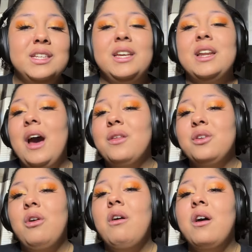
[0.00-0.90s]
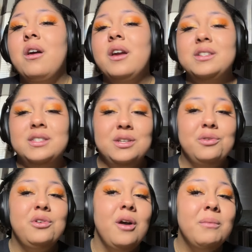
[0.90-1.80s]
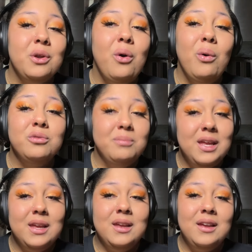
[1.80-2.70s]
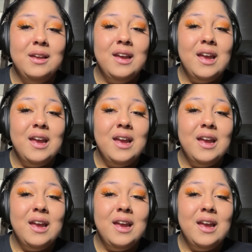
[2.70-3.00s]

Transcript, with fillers: to get out of the car and still come and hold me.